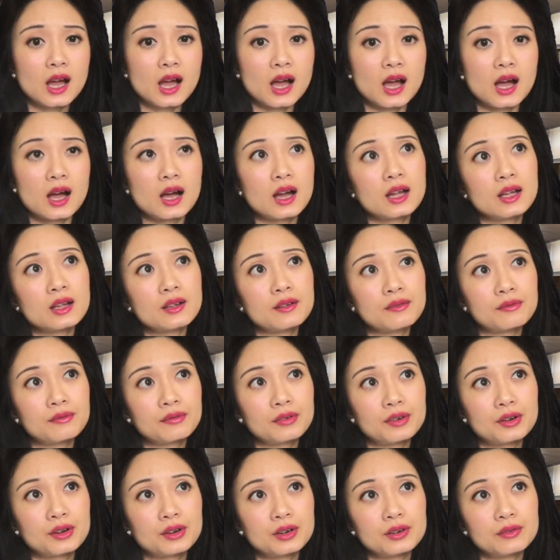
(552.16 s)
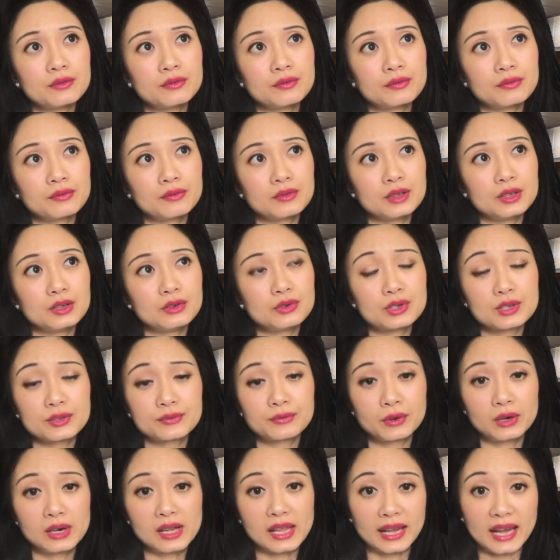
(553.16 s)
I've heard of use
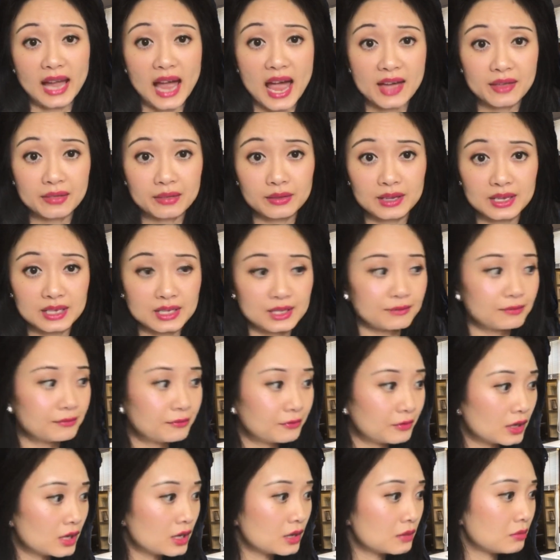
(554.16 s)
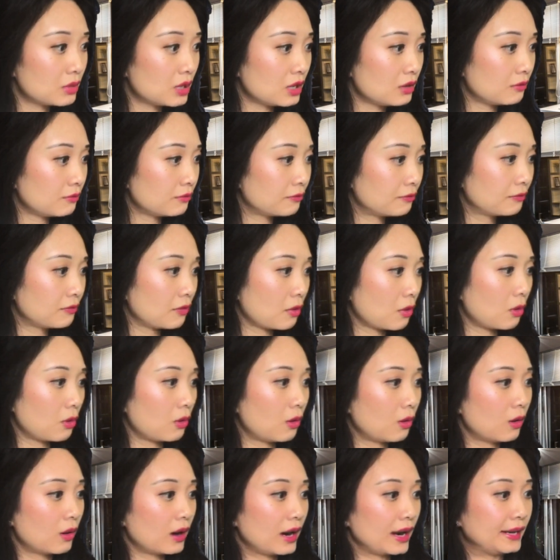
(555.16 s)
for like athlete's foot
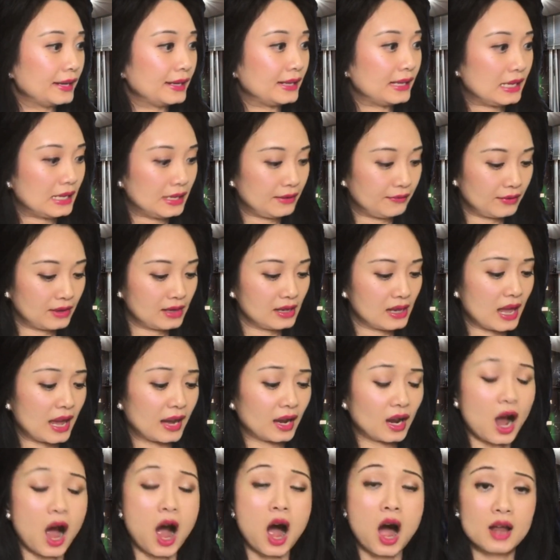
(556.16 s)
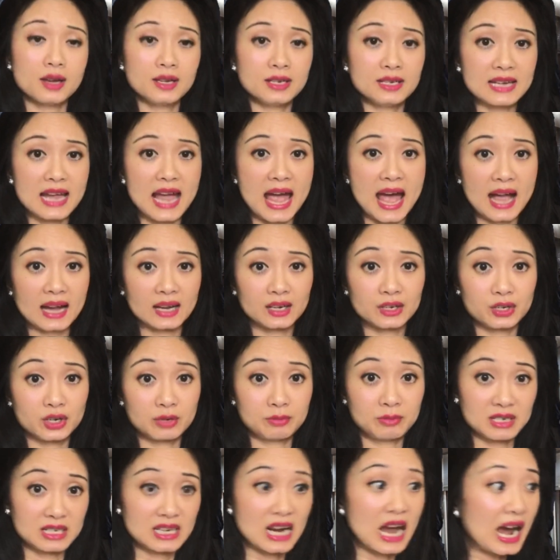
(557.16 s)
before and even like contact
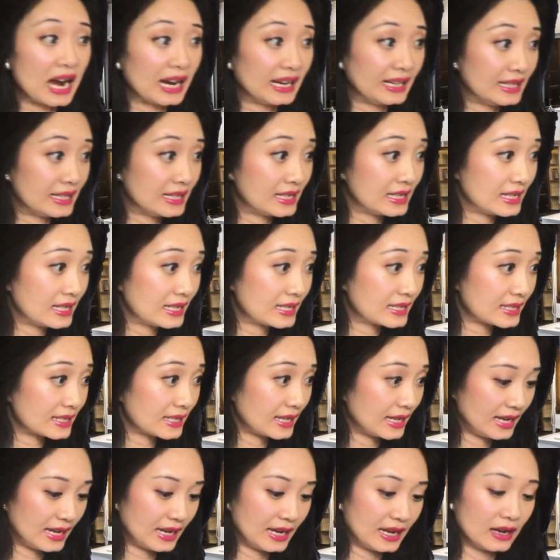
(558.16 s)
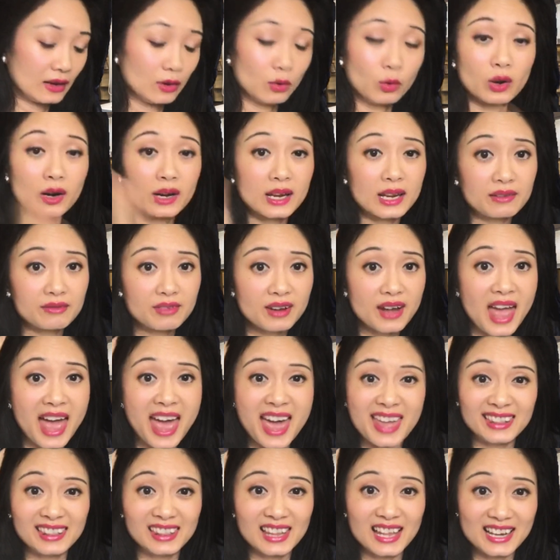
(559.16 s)
dermatitis and, or even
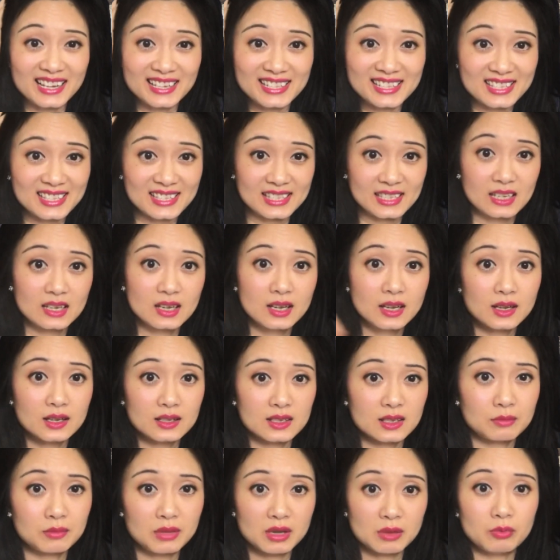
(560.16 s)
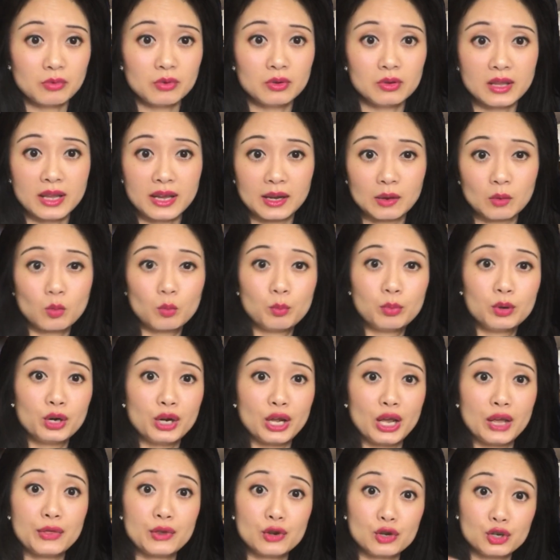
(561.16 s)
head lice. Some people like put
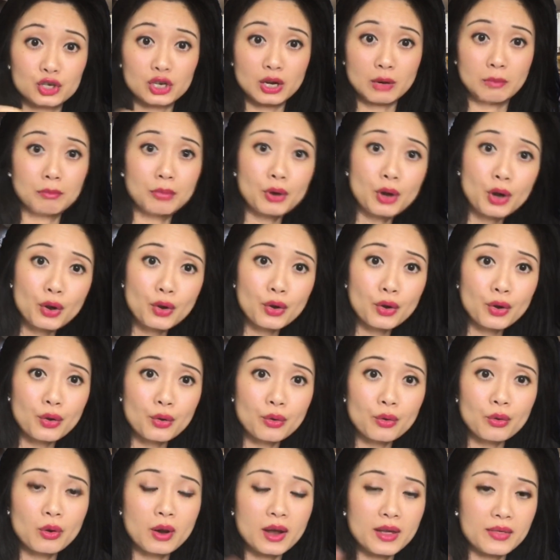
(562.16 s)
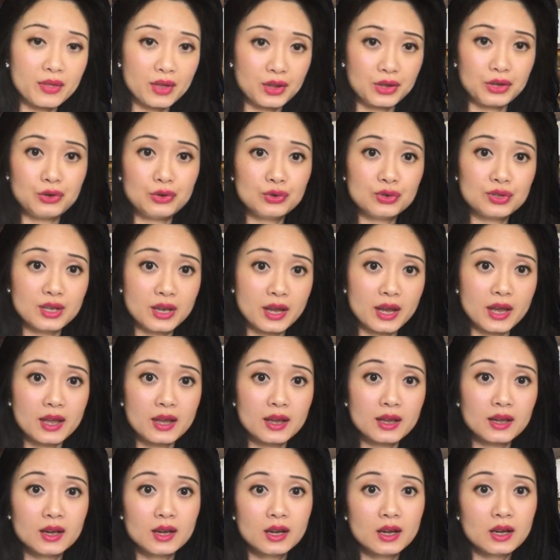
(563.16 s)
it in their shampoo and then use
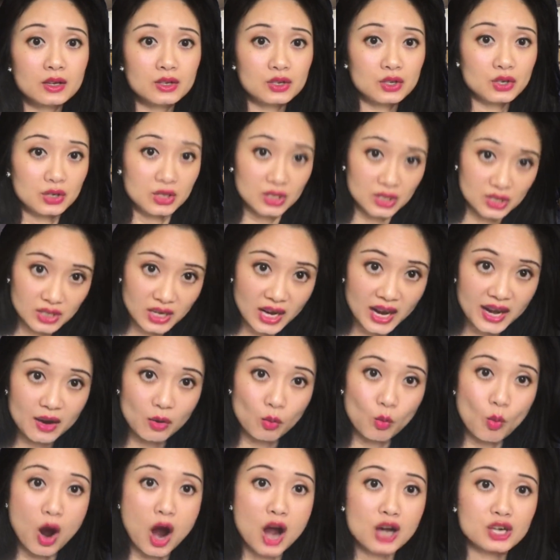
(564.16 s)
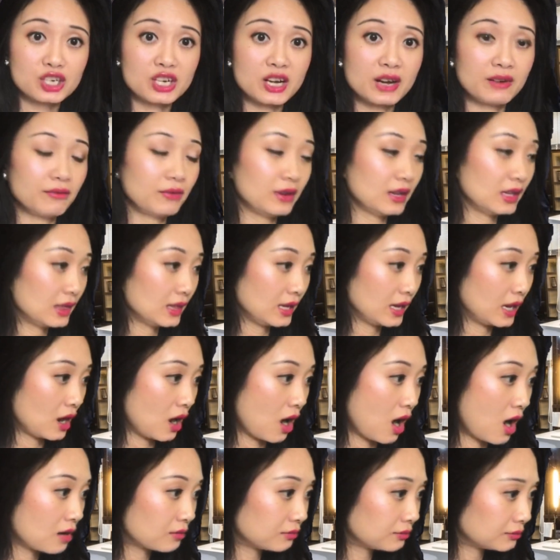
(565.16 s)
it to just kind of wash everything
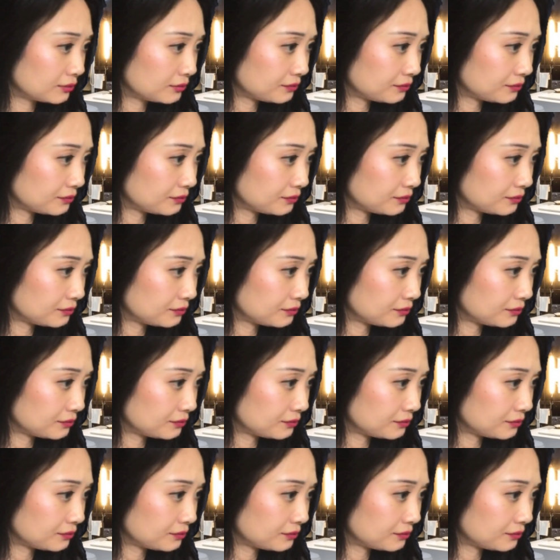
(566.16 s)
off.